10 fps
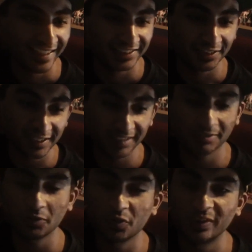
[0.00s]
So the thing
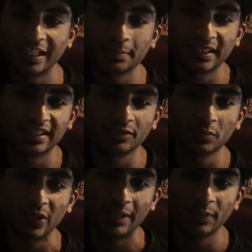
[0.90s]
with Uber Black Man
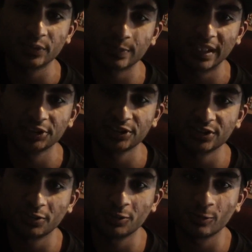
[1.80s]
was bashing
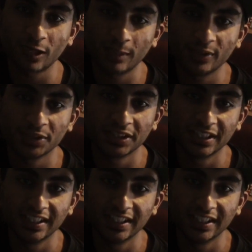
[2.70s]
Yokorama